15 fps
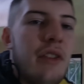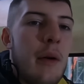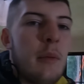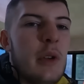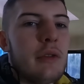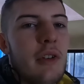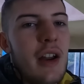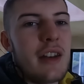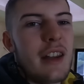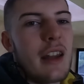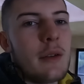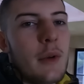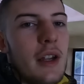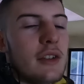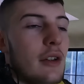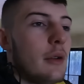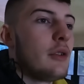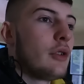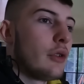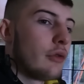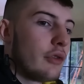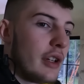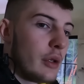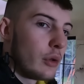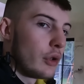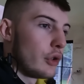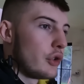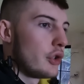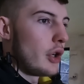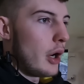a family friend anyway, so he's done a real
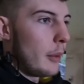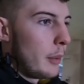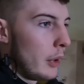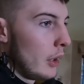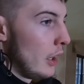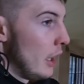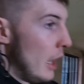good job.